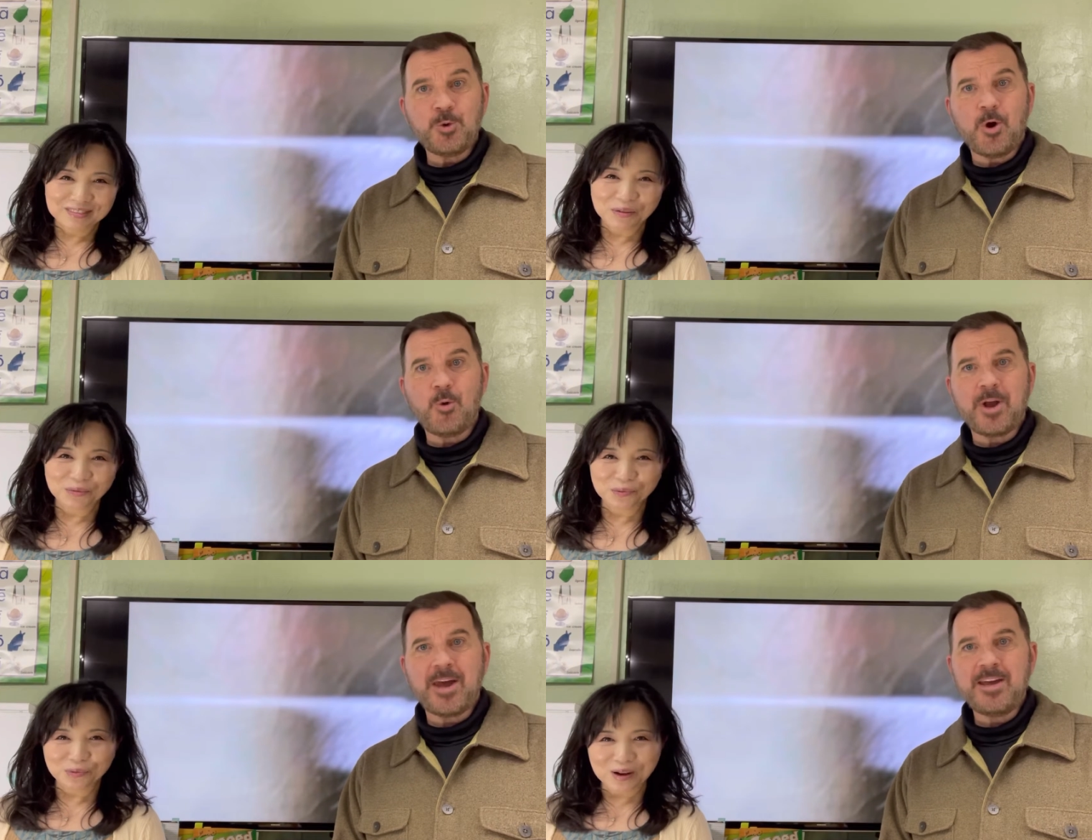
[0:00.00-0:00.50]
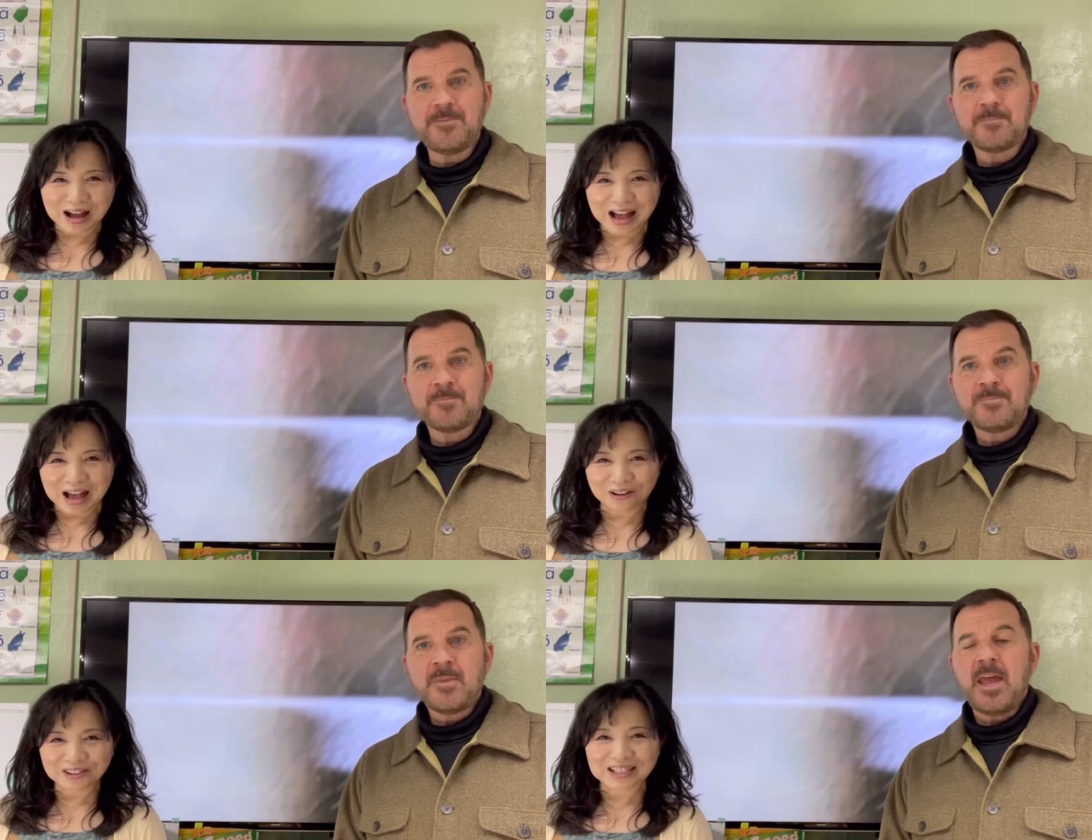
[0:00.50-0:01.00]
Speaker 1: Okay.
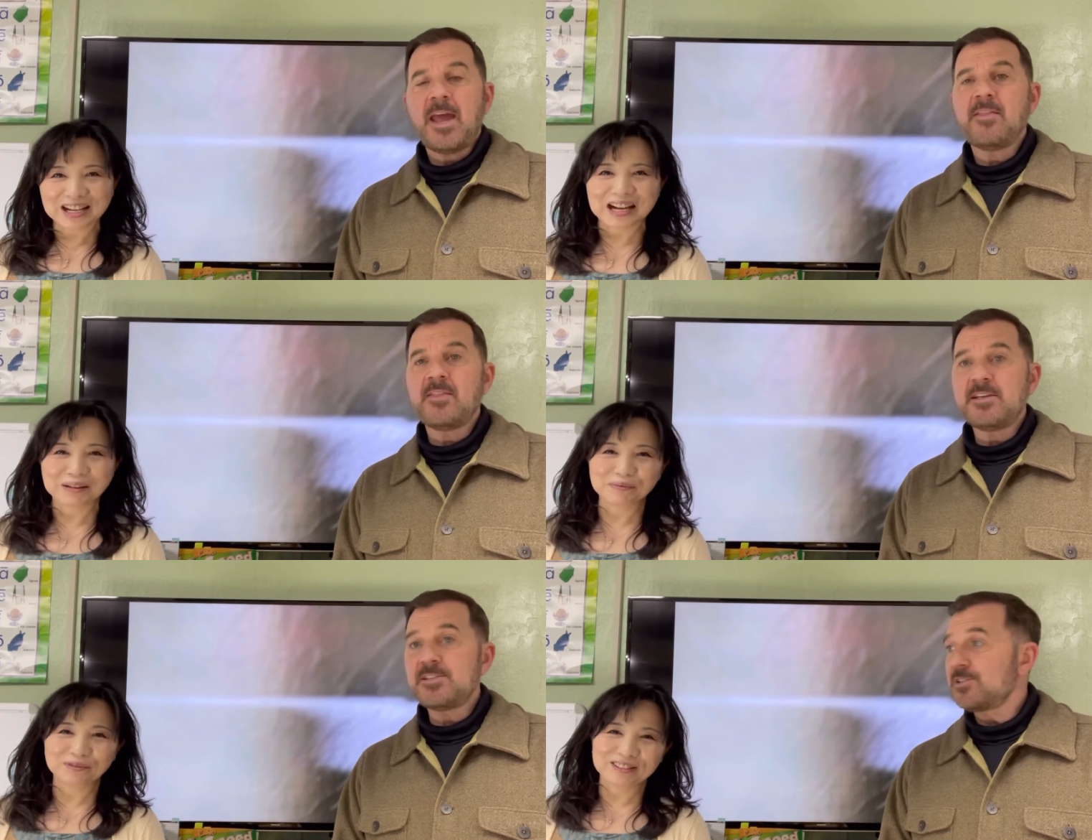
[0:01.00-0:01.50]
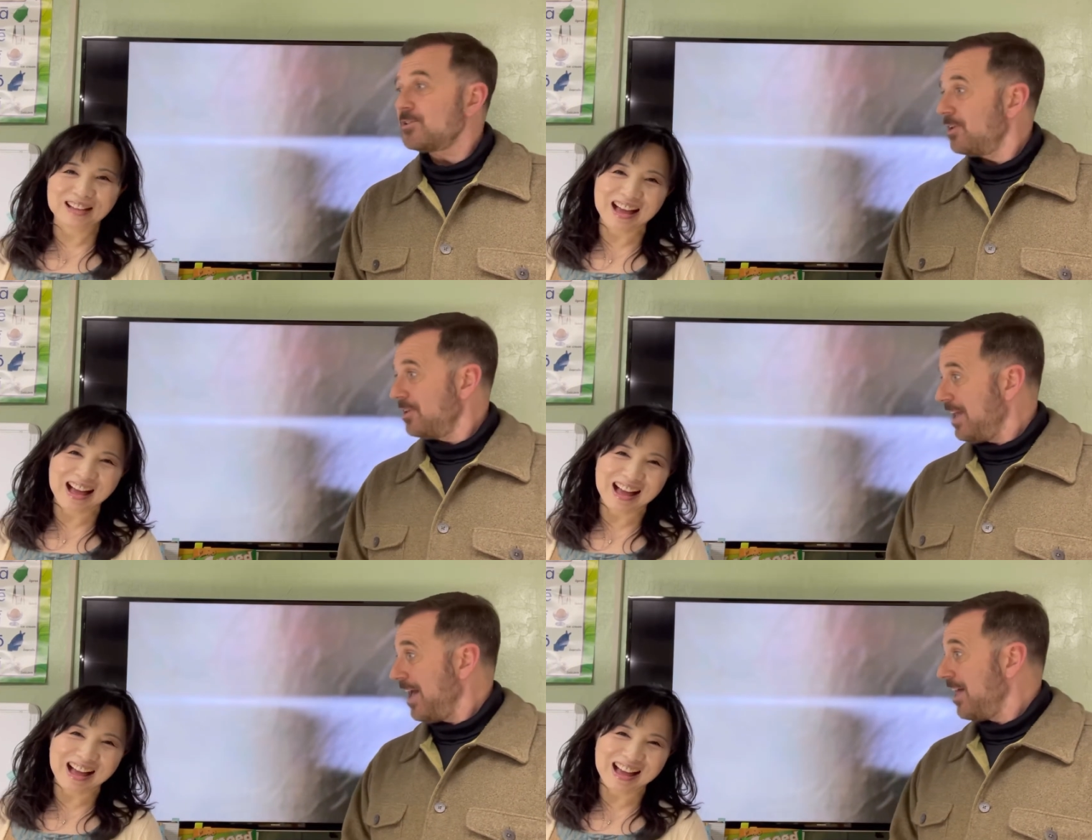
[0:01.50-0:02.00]
Wow, time and this,
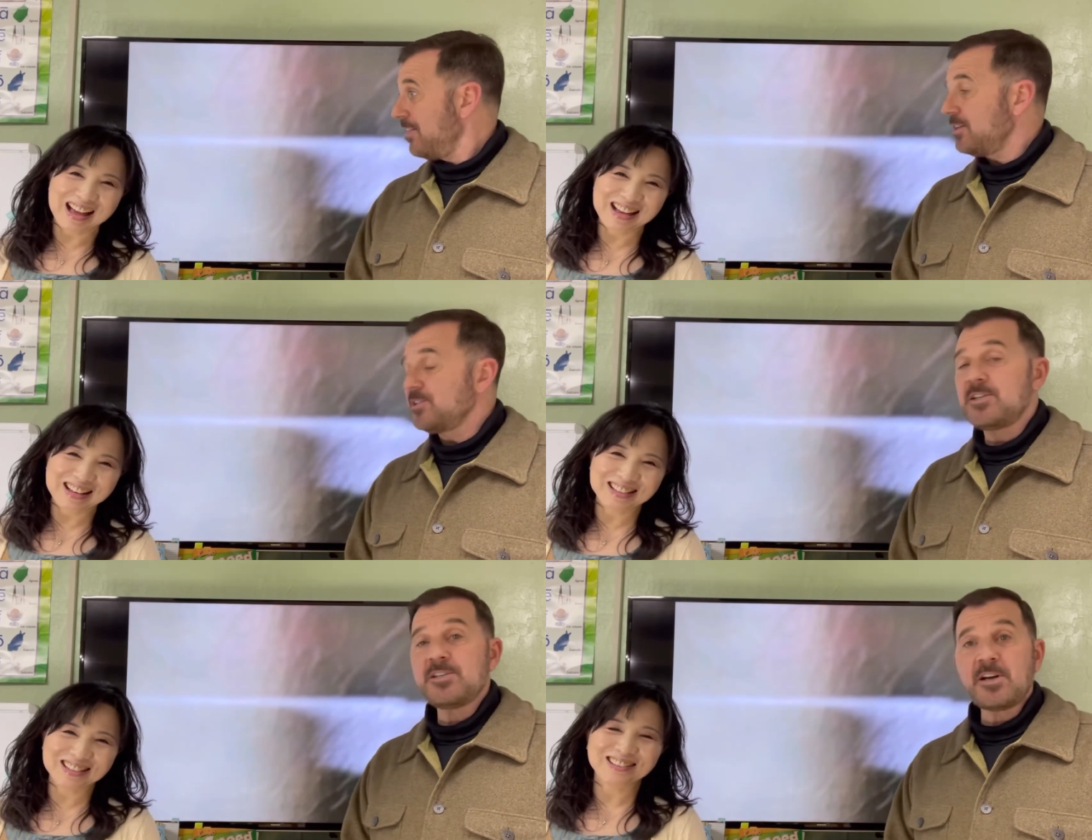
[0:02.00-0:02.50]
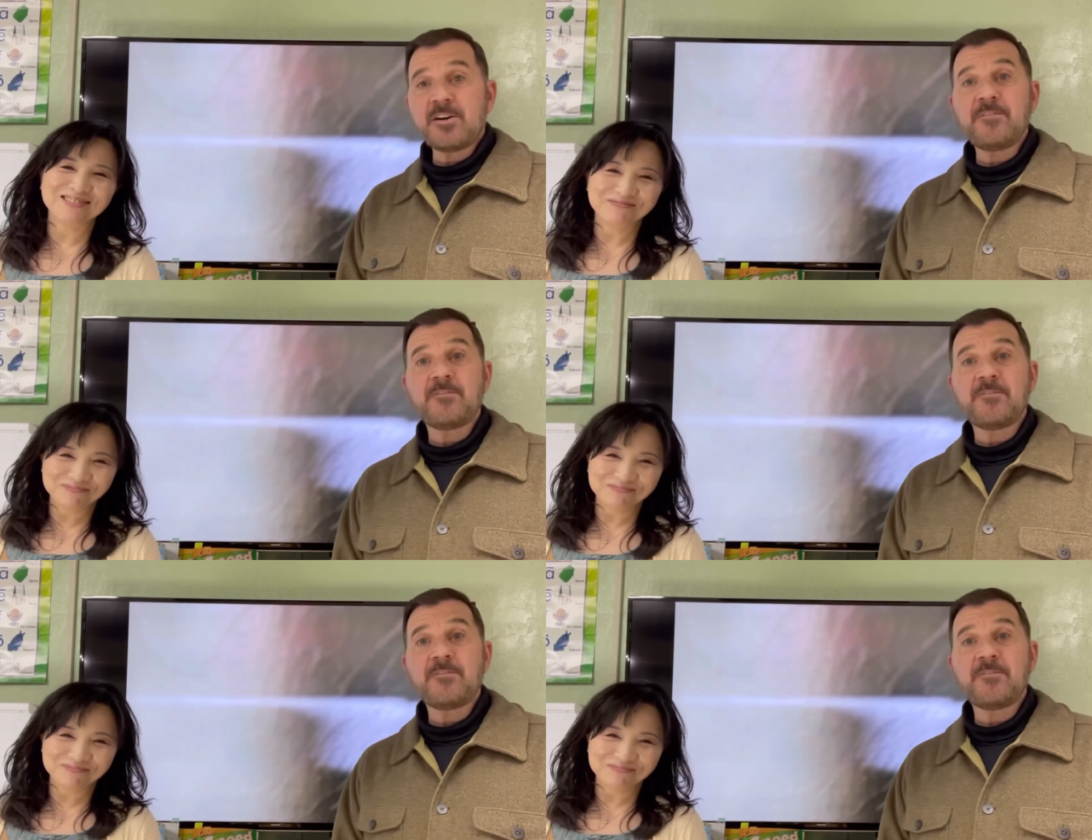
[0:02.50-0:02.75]
flies. Yeah, this is our